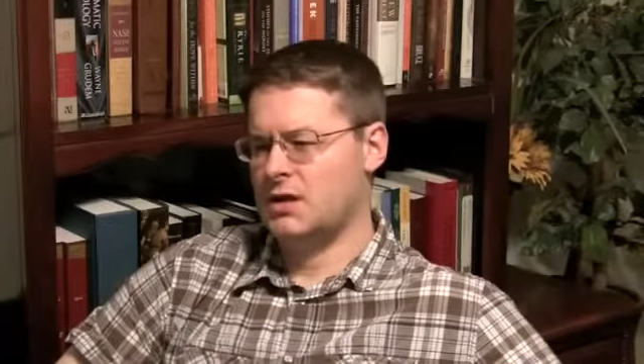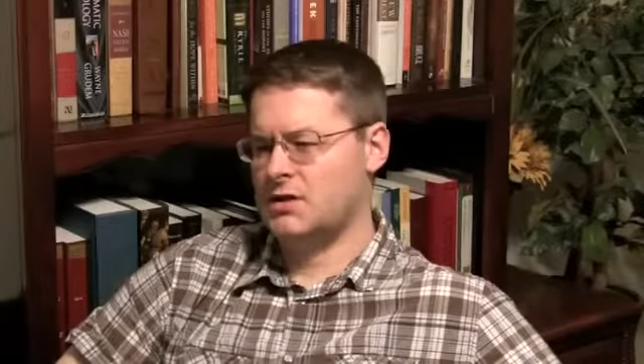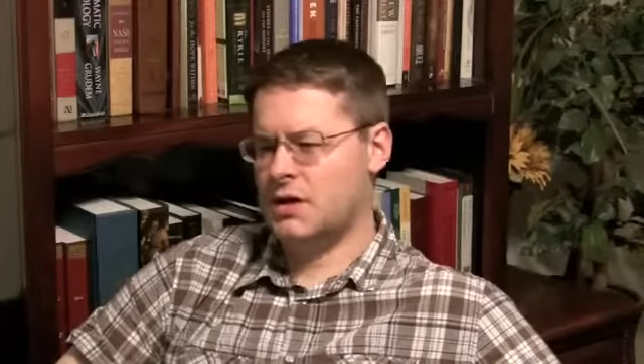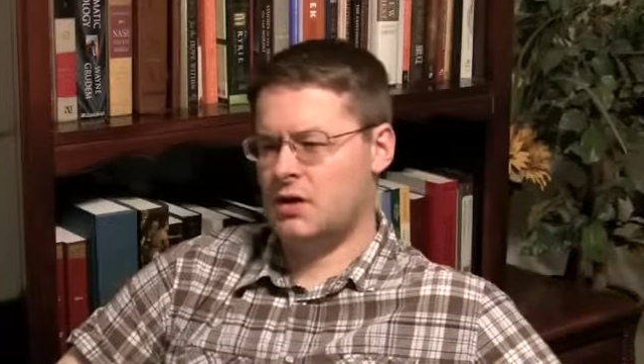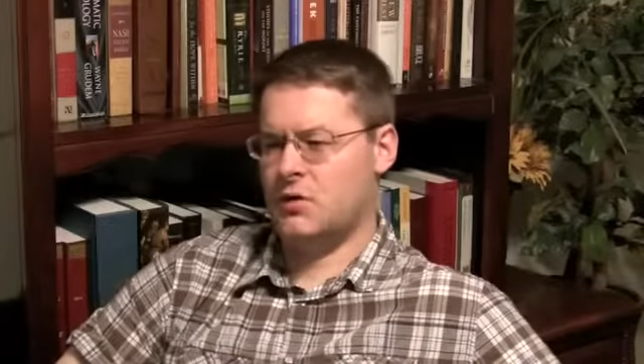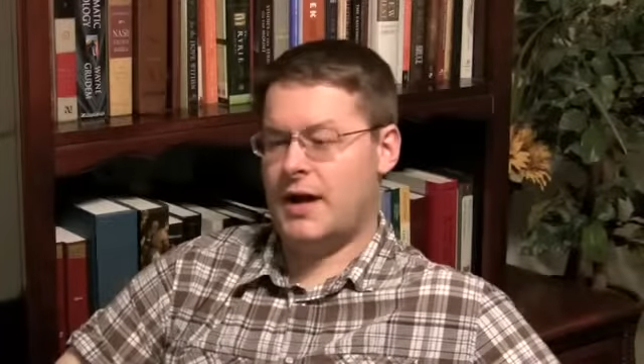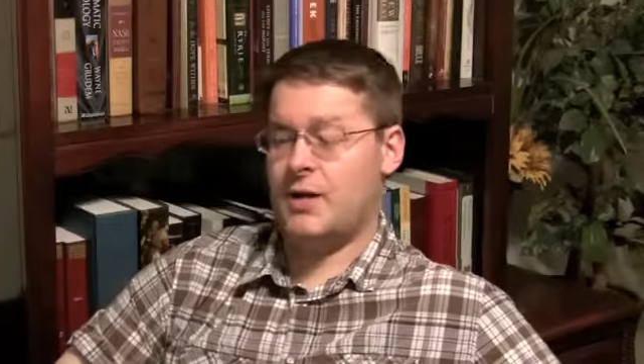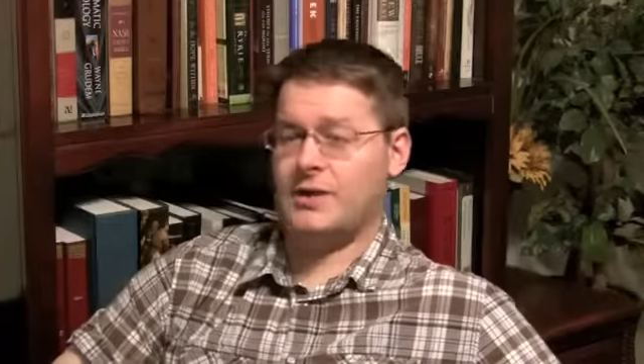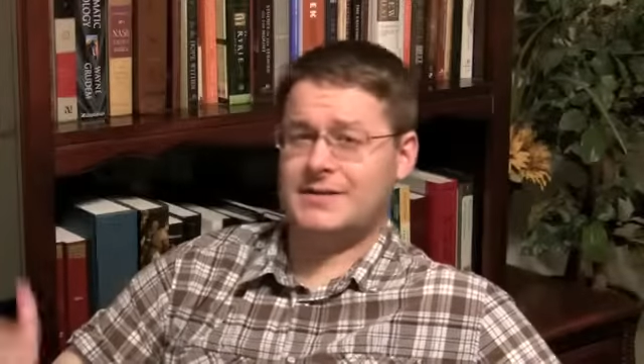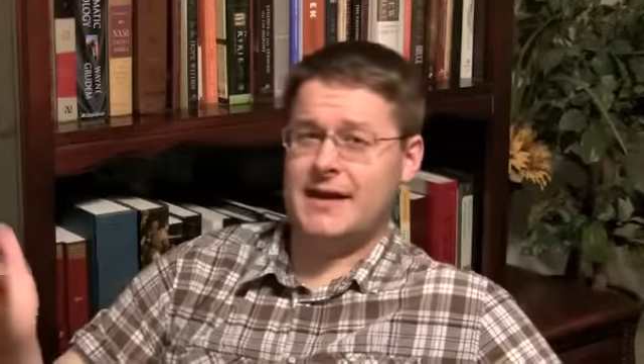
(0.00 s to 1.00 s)
So,
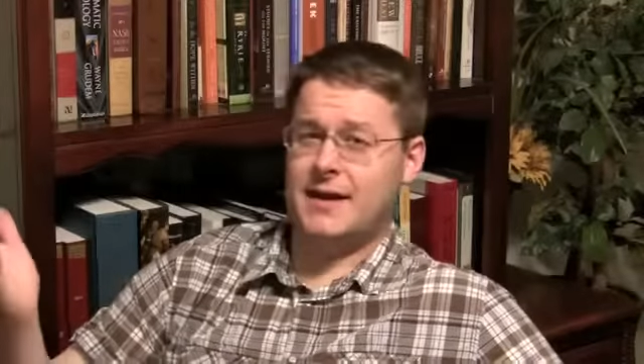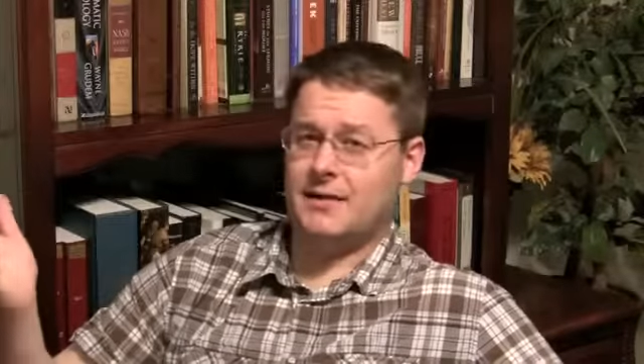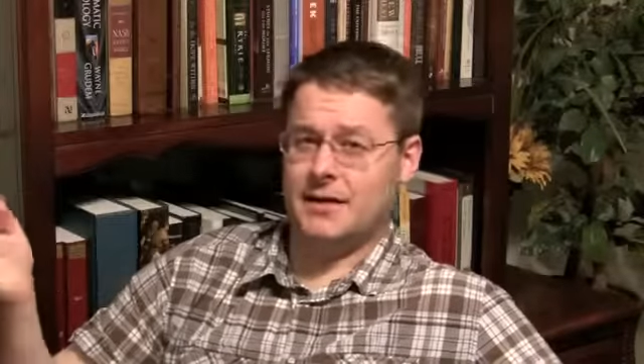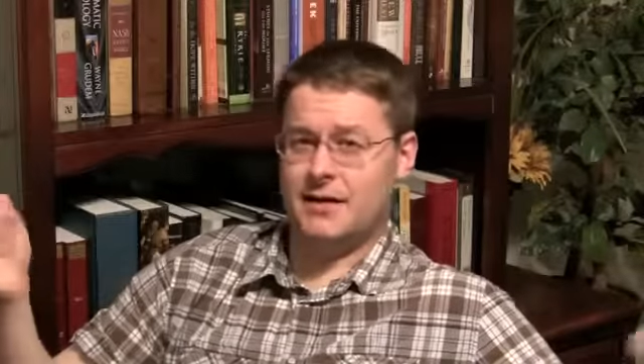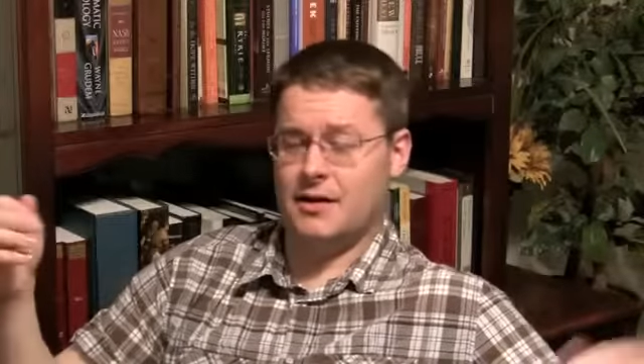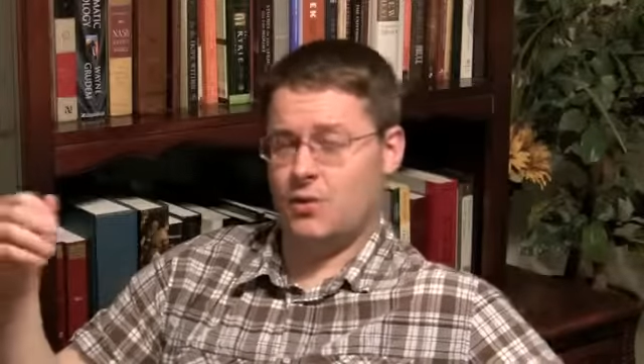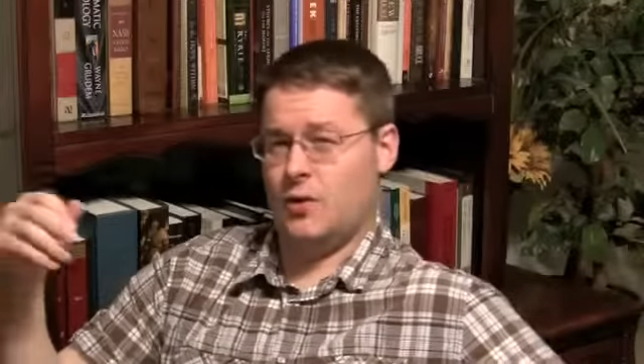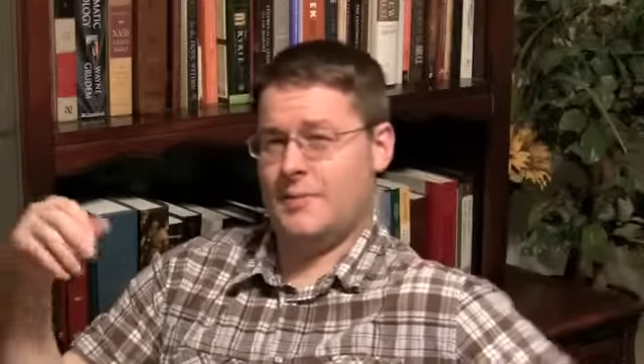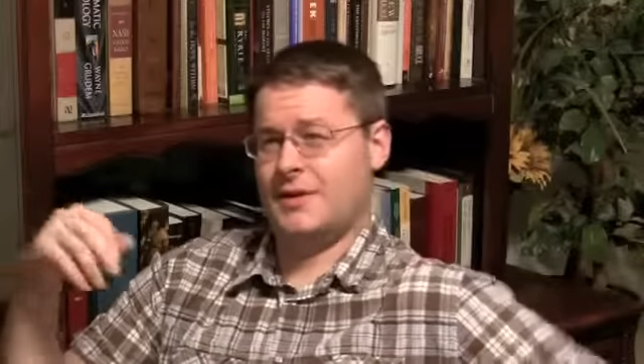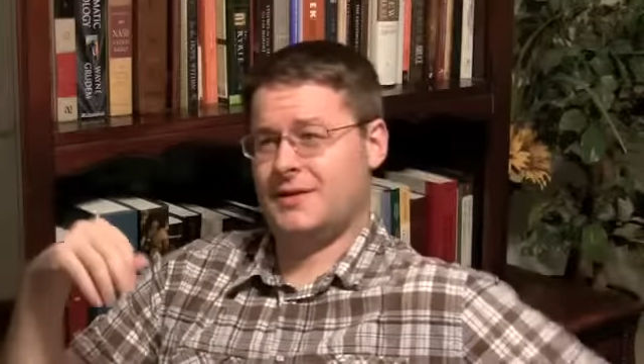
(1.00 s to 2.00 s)
how exactly are
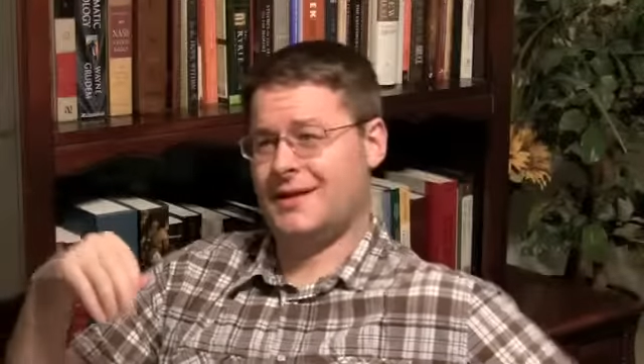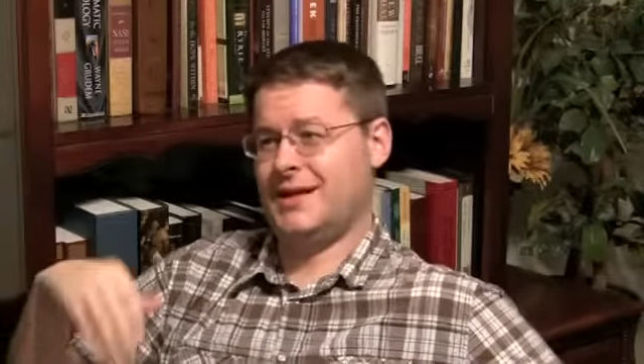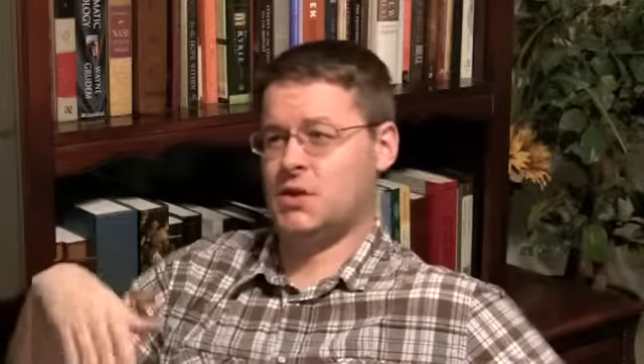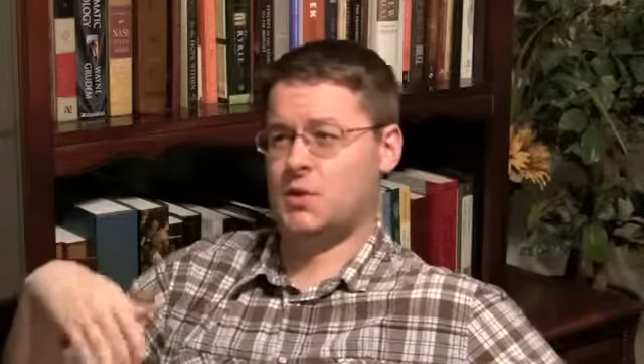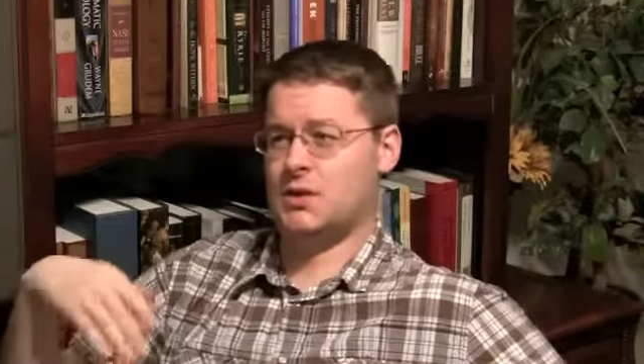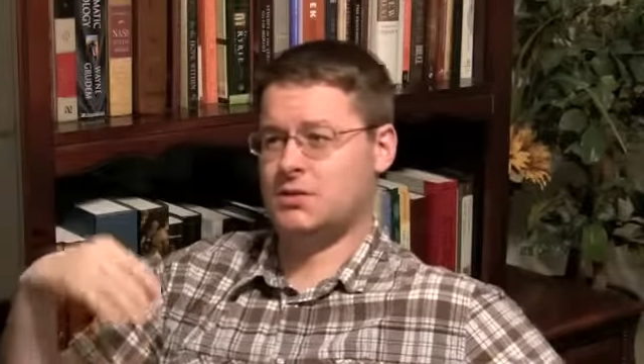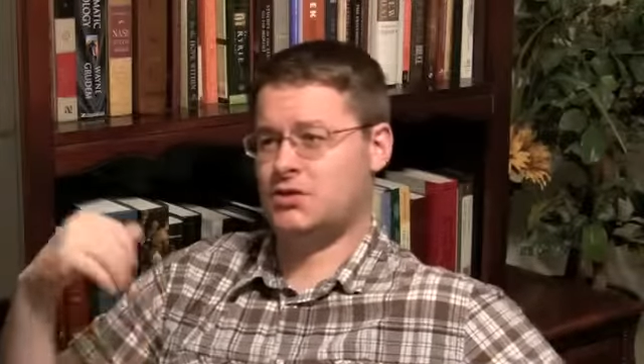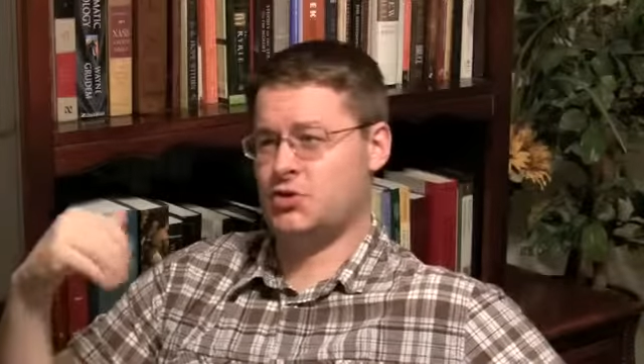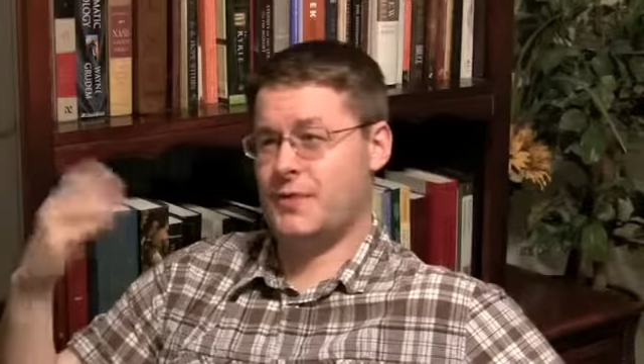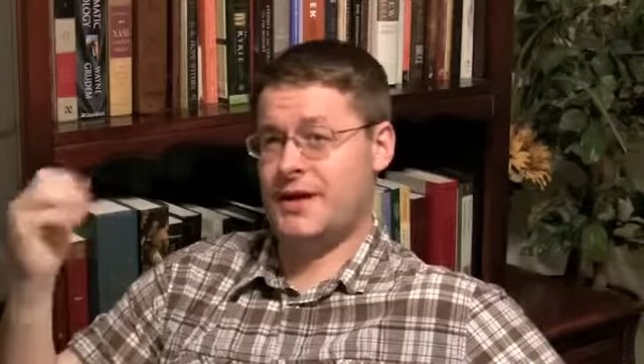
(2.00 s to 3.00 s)
women equal
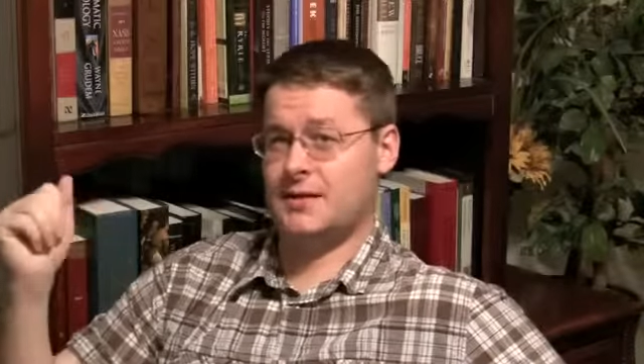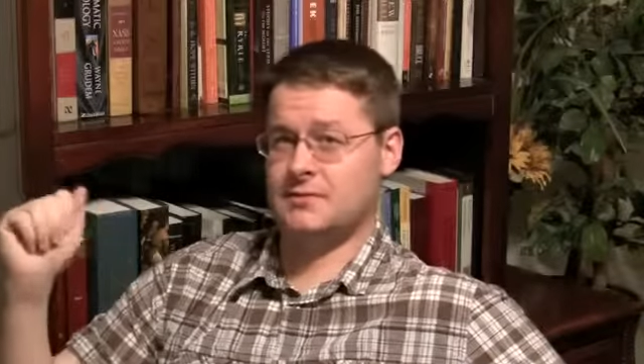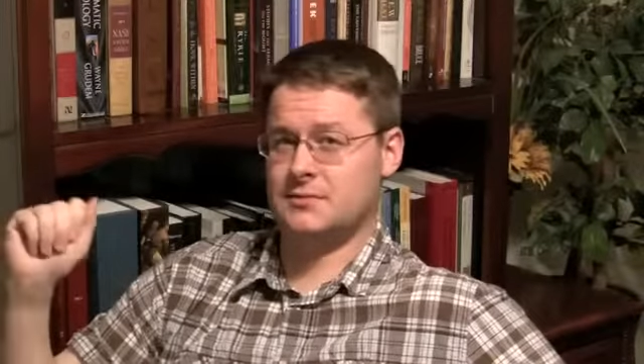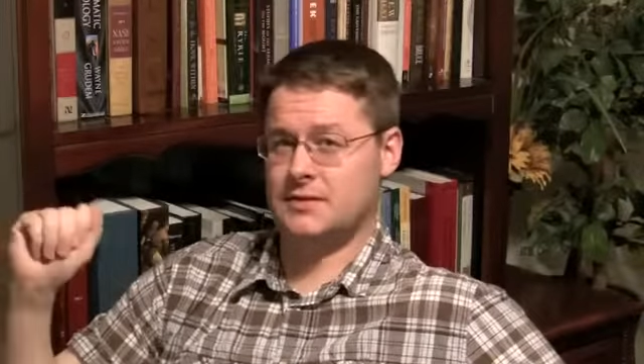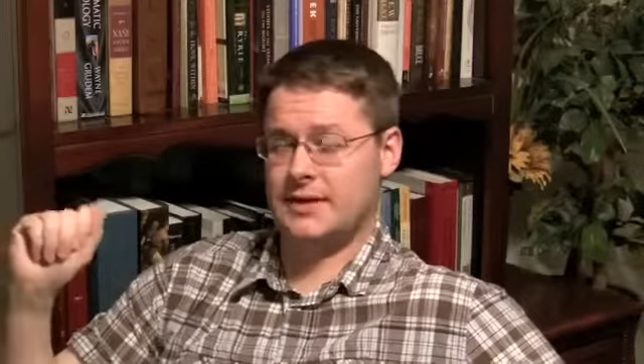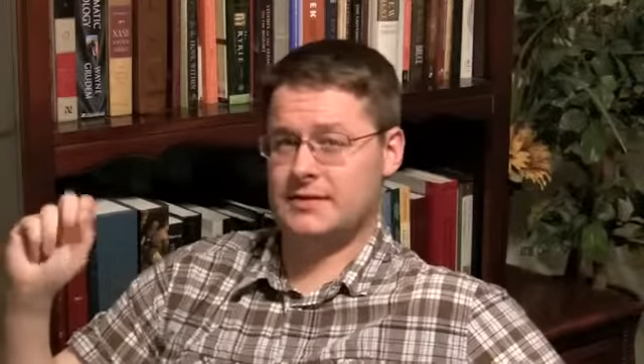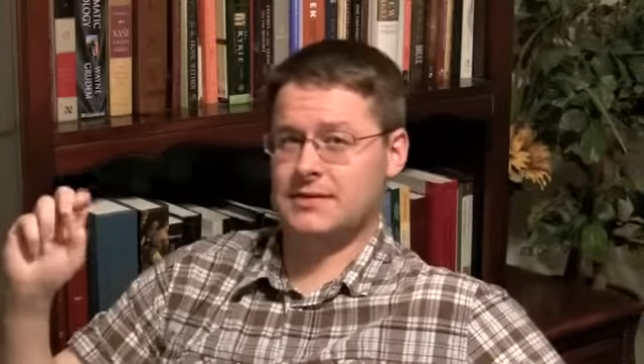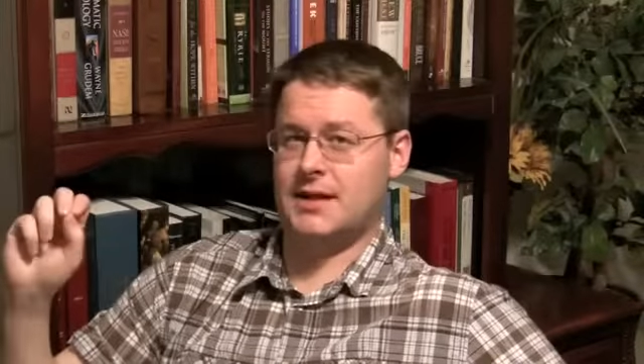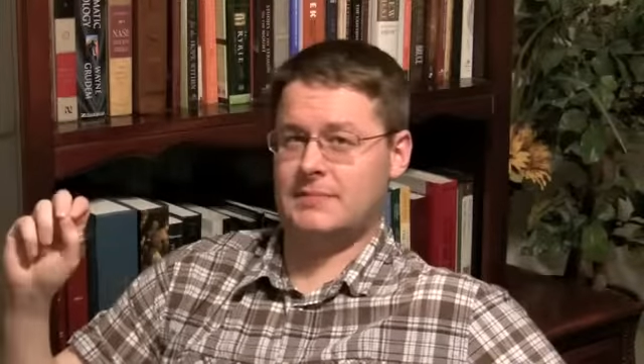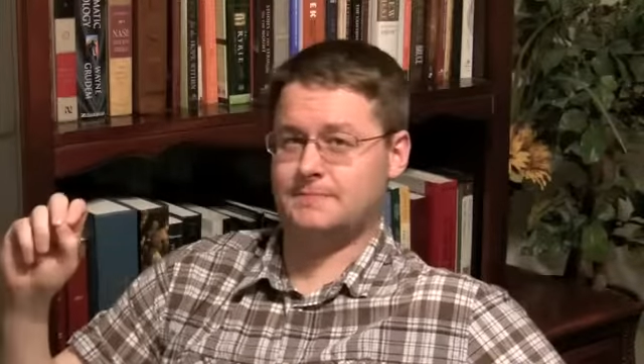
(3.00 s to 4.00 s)
to men in
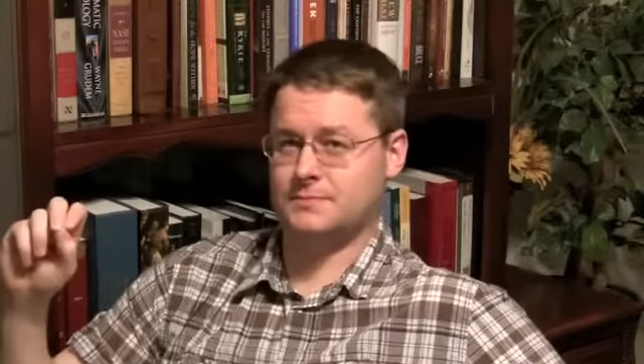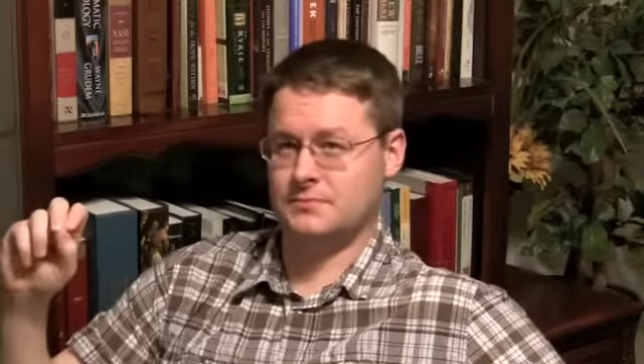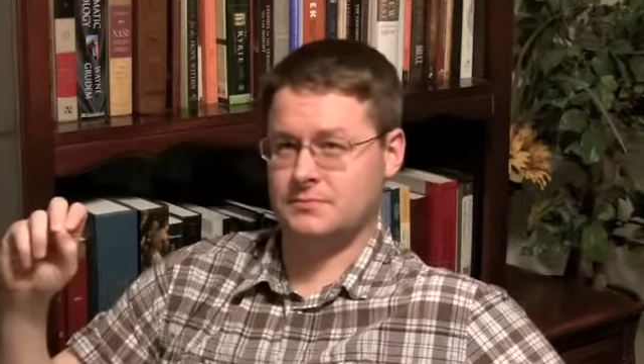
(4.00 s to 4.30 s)
Islam?